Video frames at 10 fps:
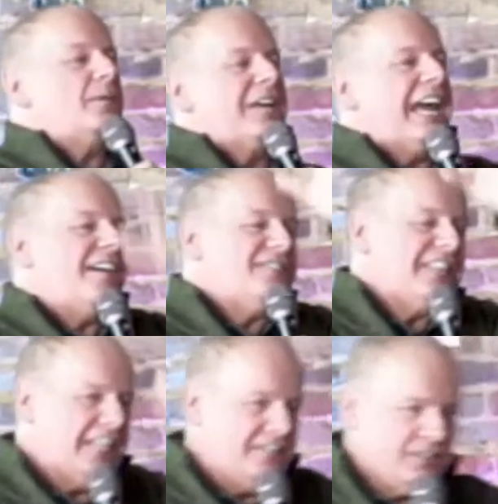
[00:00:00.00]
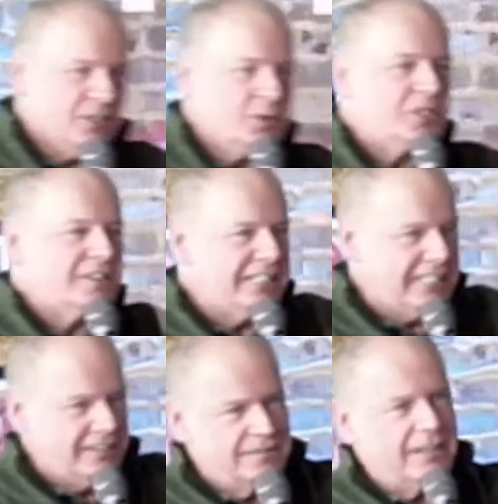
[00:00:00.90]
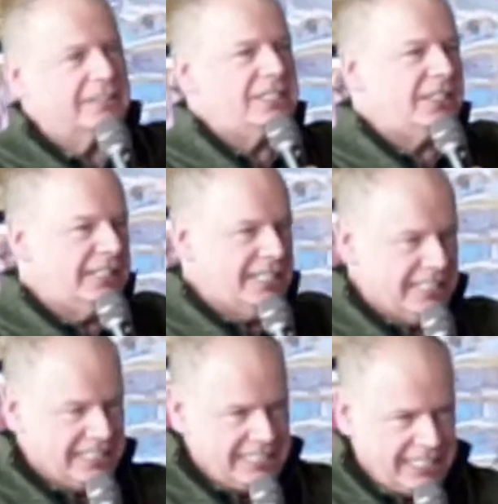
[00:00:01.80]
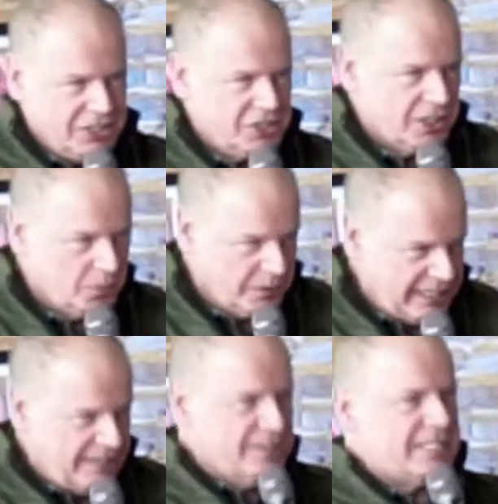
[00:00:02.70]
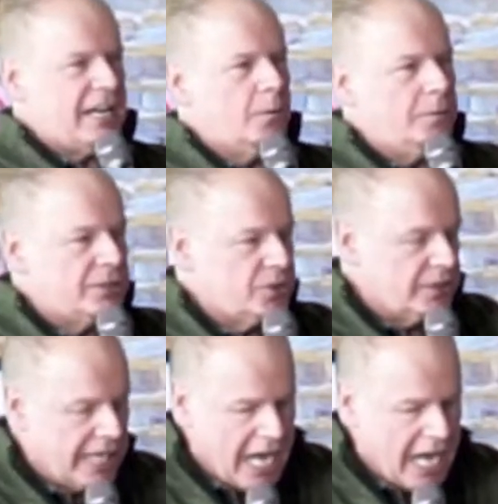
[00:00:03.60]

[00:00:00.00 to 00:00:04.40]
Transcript: have the involution, the involuntary, and the intentional. We have this outpicturing.